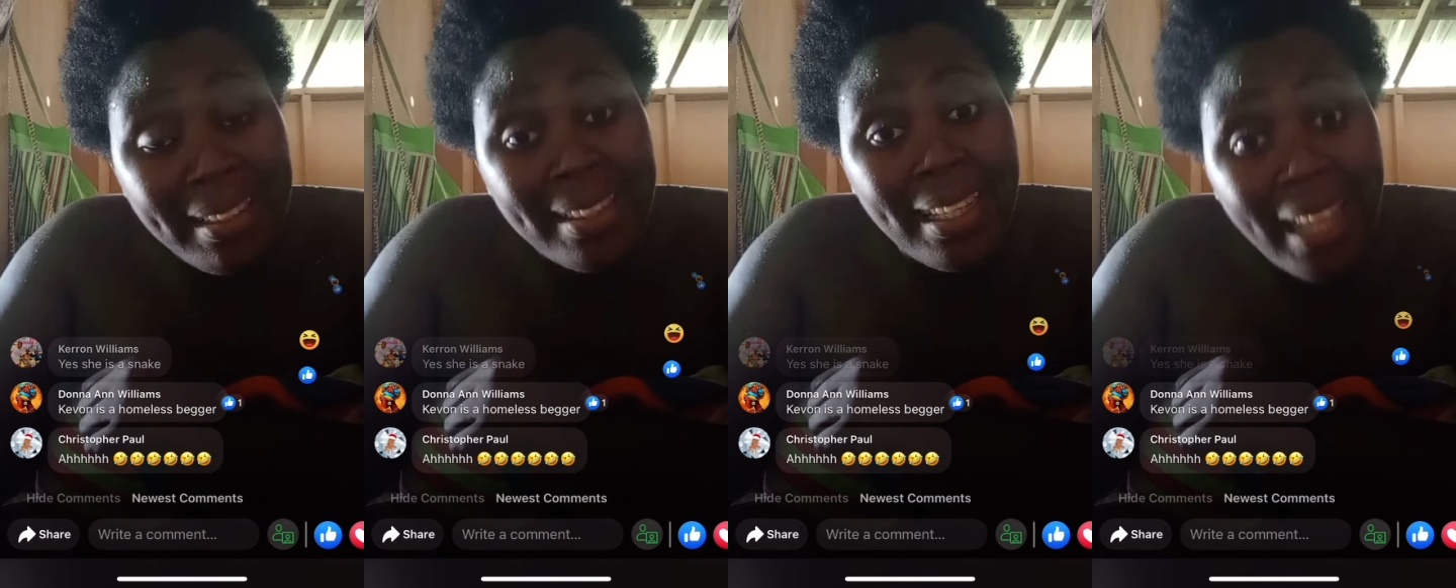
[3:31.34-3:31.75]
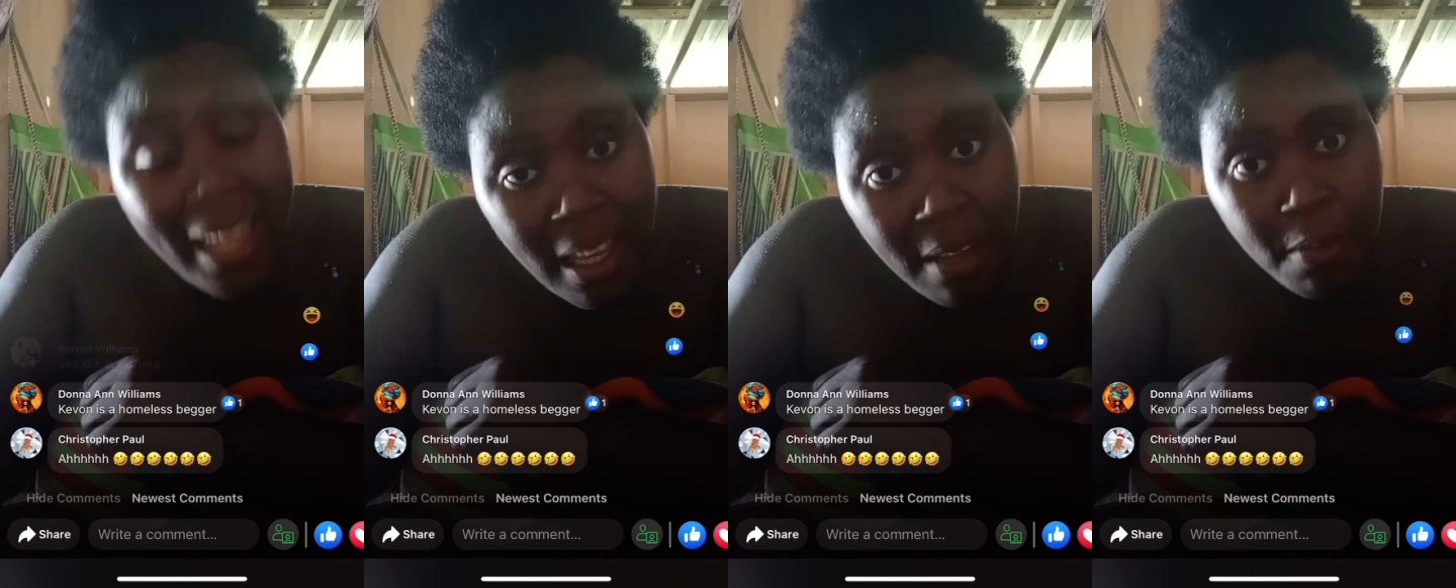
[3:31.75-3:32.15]

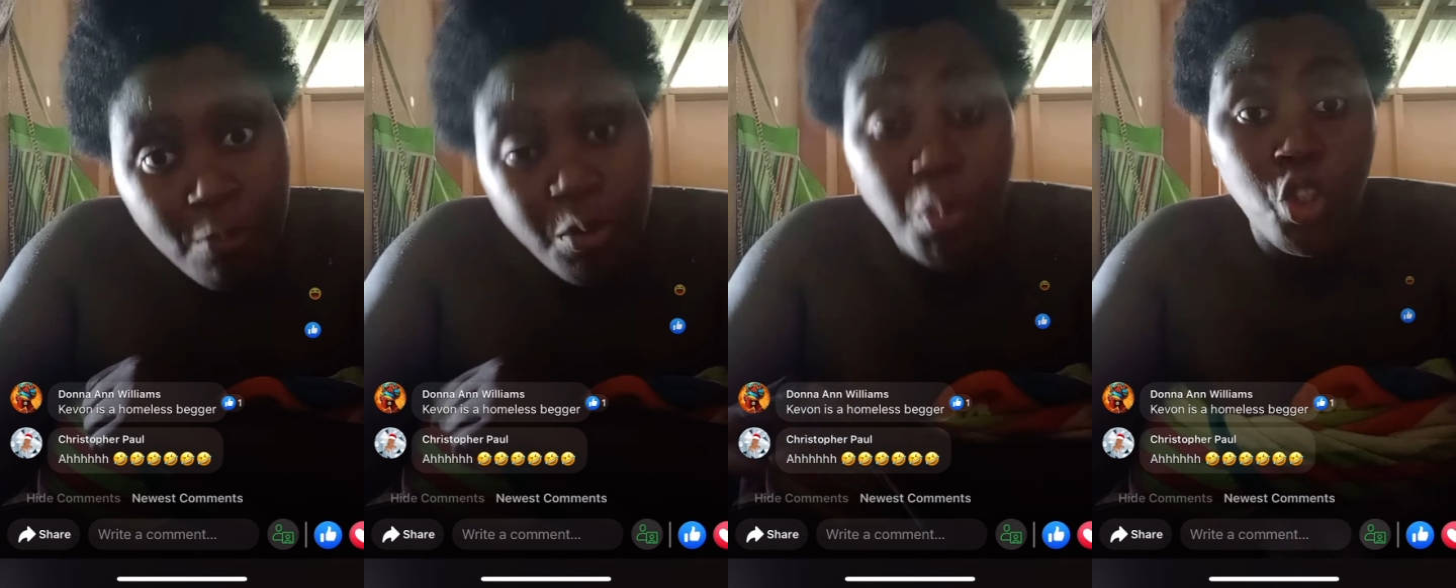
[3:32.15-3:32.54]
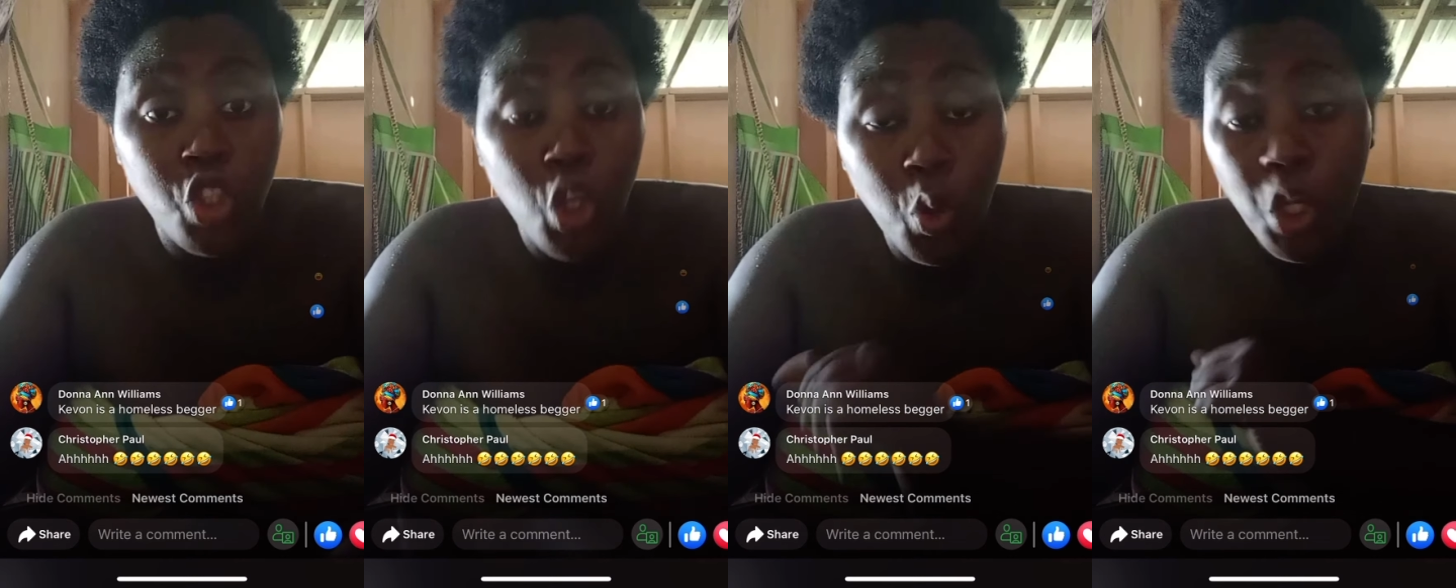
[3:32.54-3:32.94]
today for my
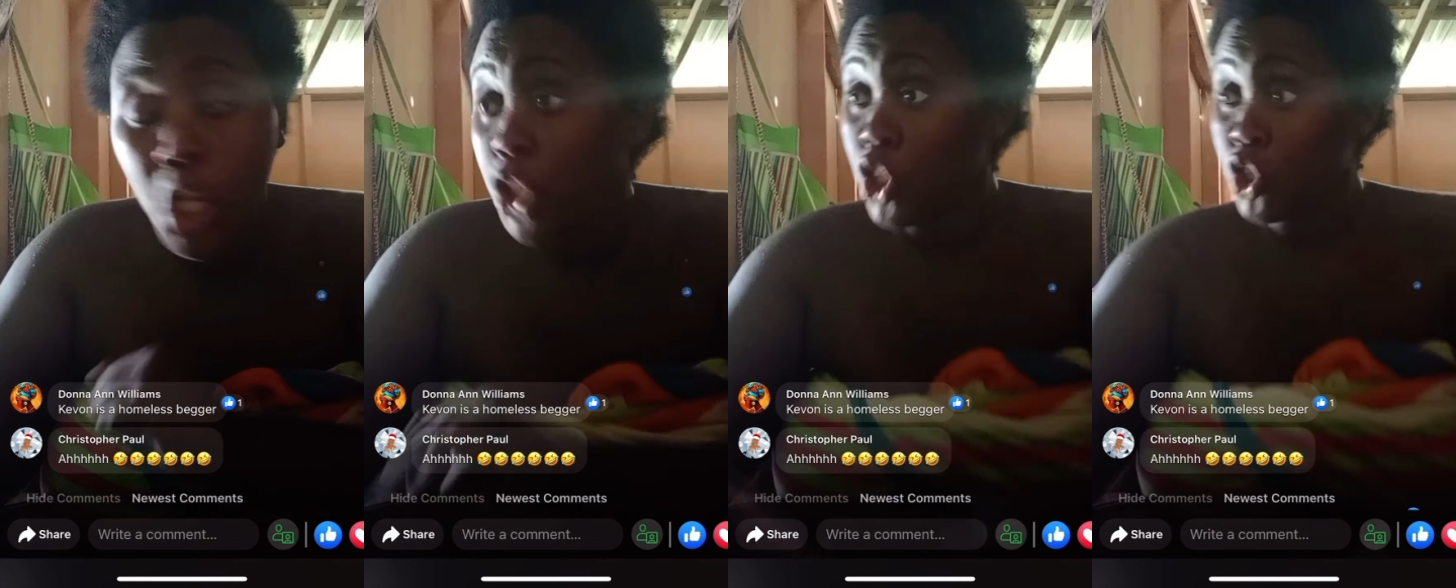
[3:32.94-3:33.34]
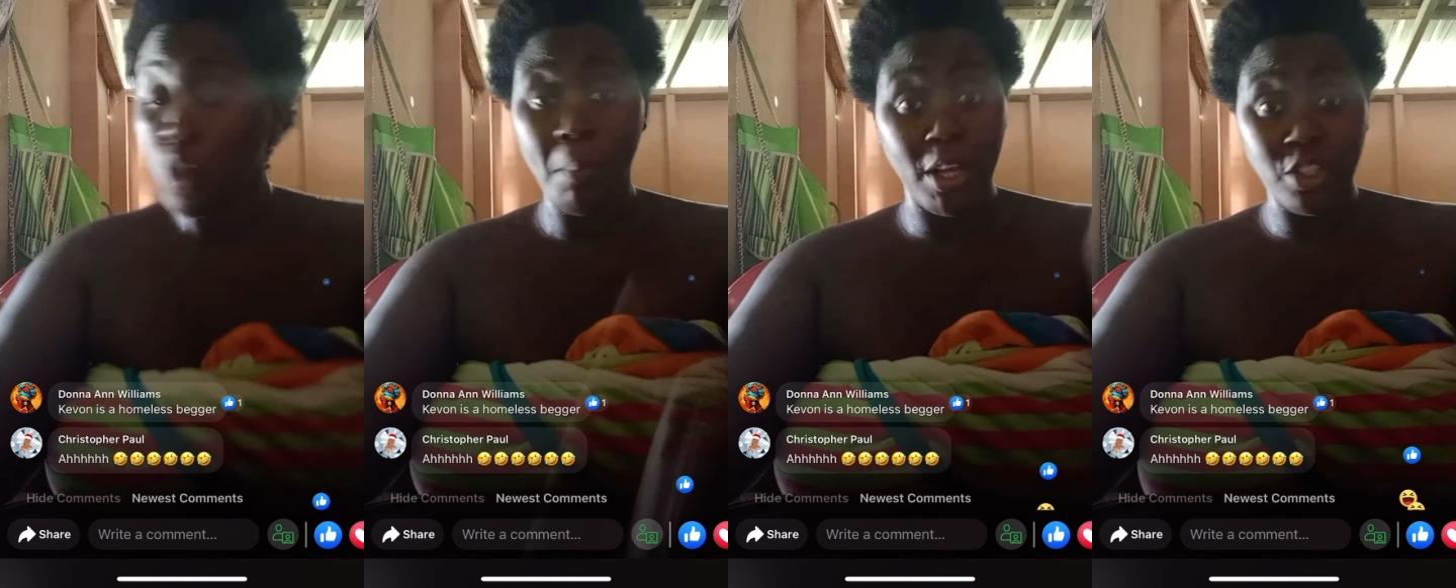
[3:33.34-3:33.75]
show. The
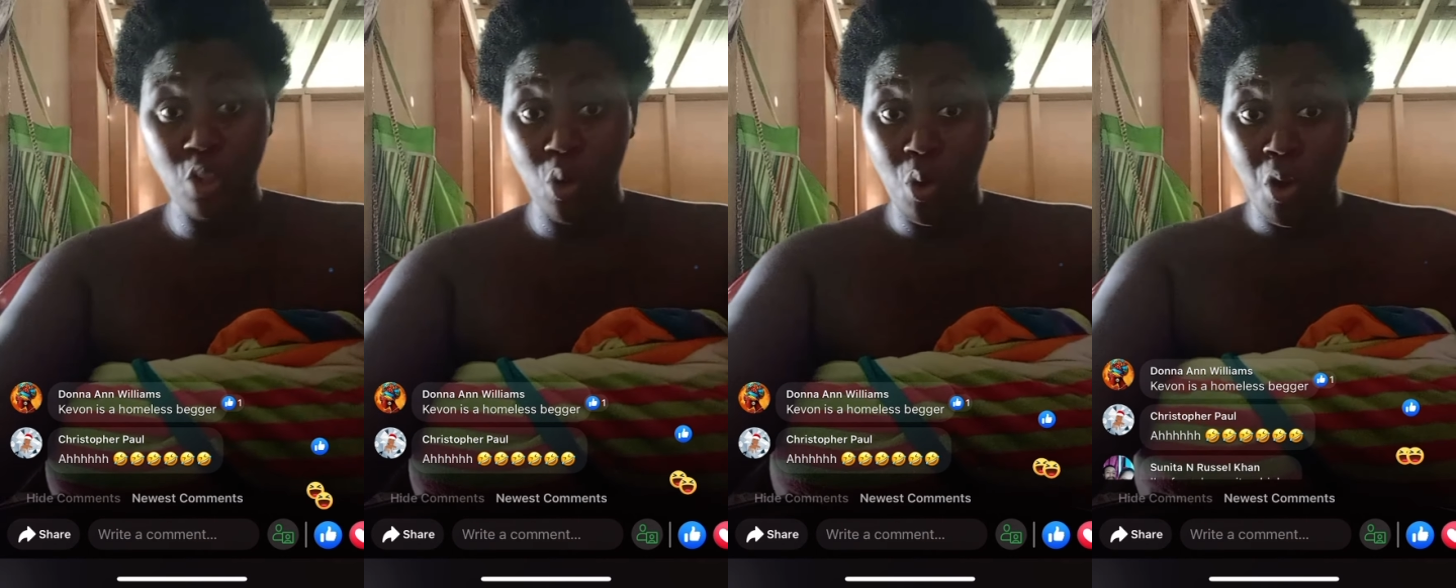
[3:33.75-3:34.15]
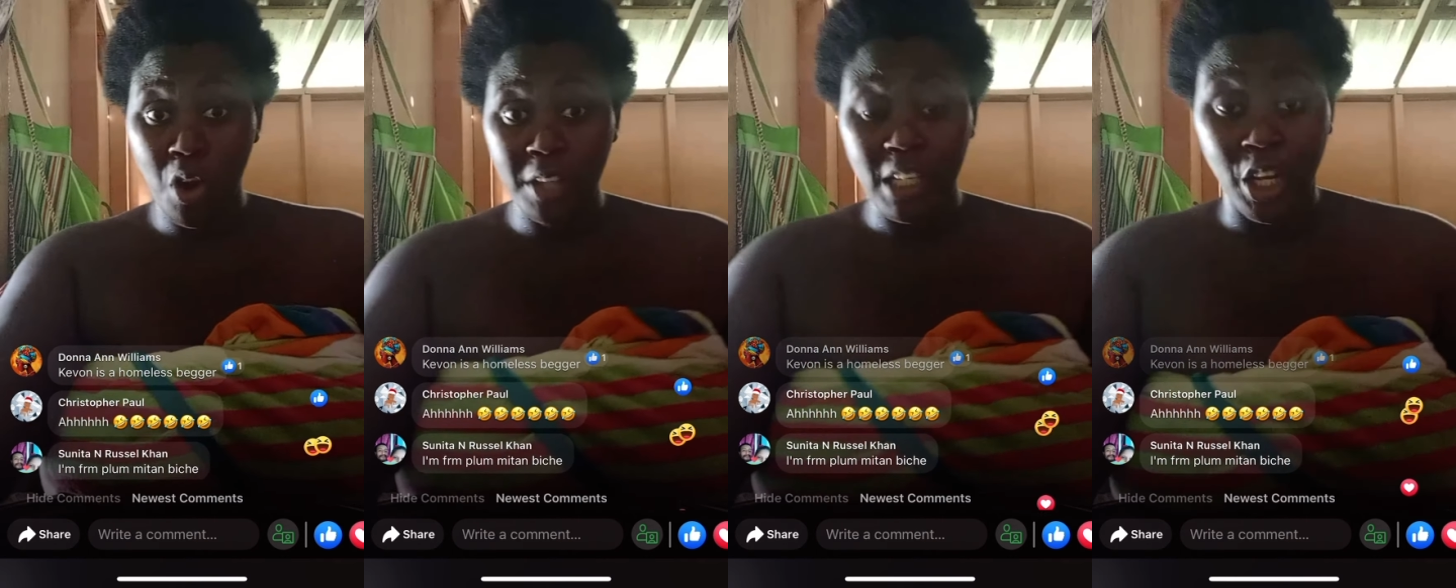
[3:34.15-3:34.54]
show must go
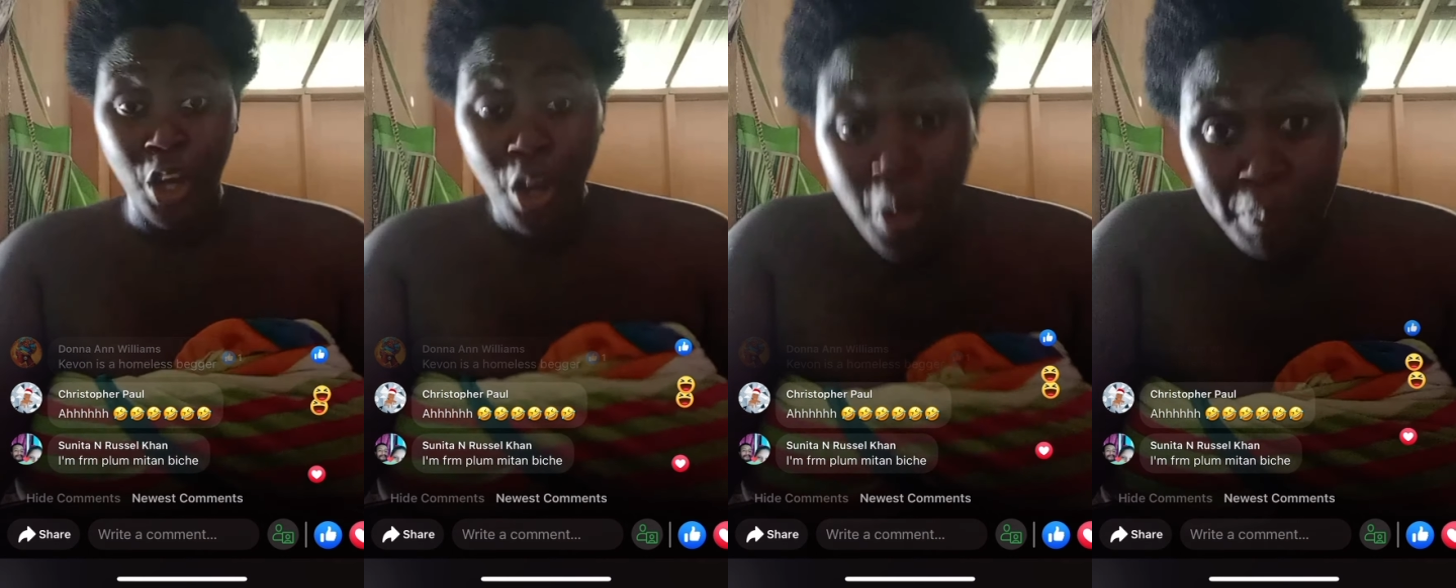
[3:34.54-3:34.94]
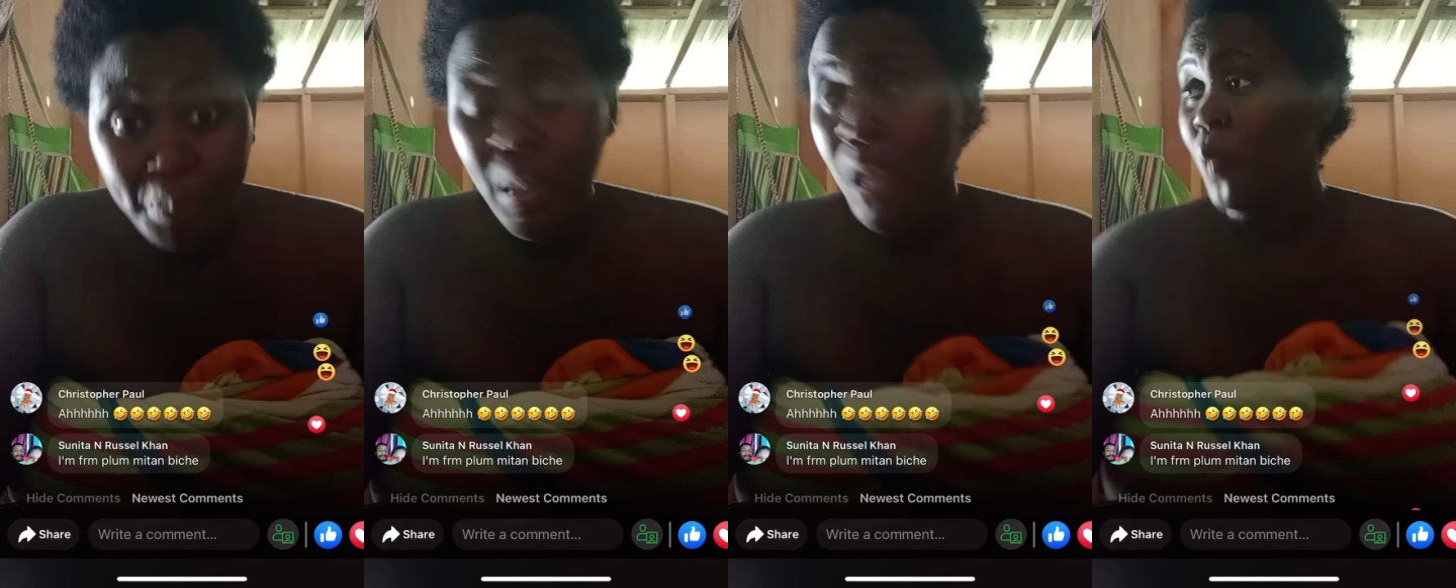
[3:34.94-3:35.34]
on, you
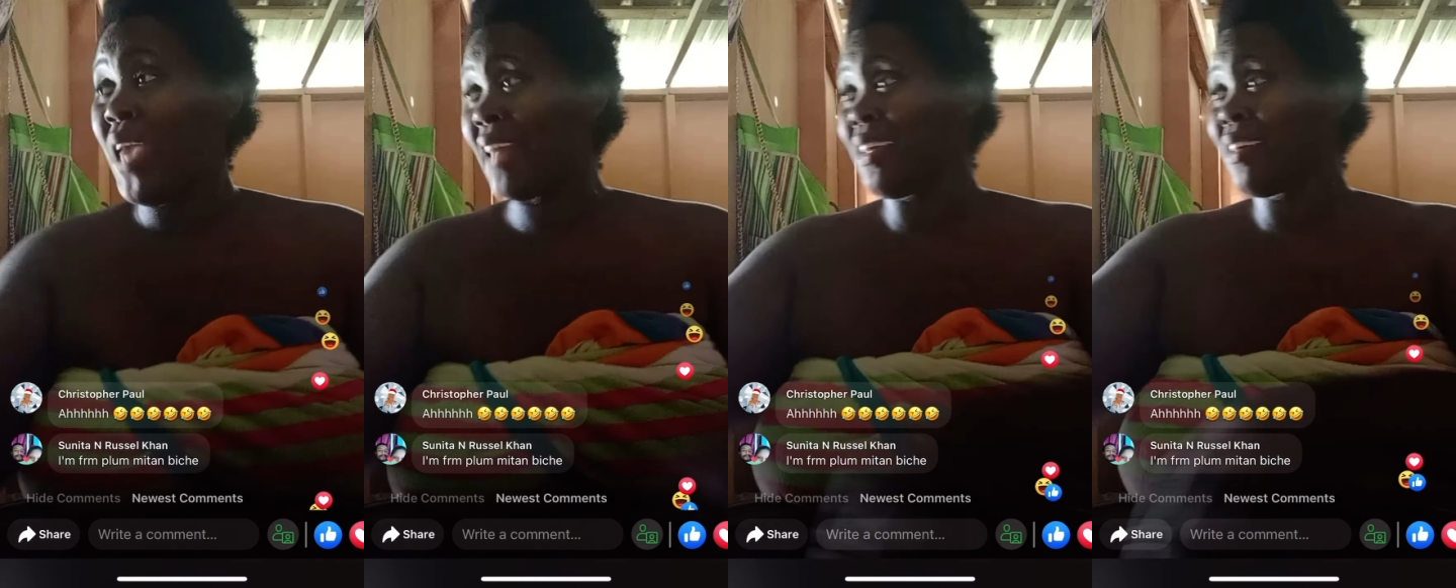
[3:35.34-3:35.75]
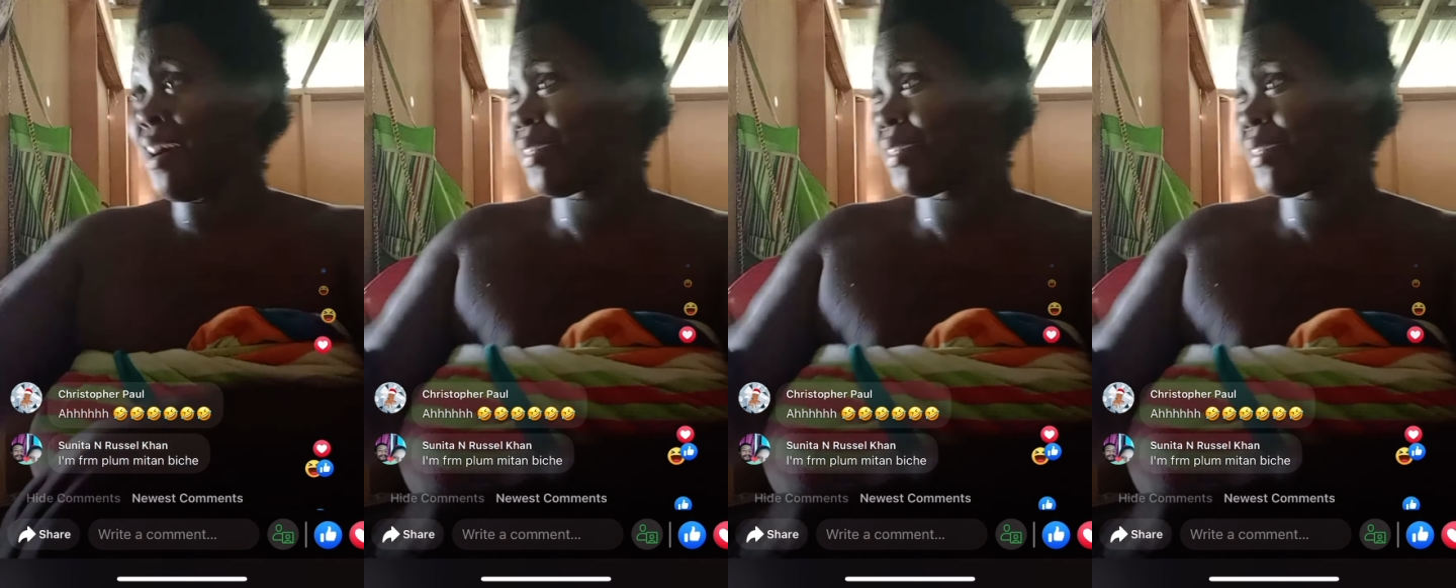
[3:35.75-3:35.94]
know. We had to cuss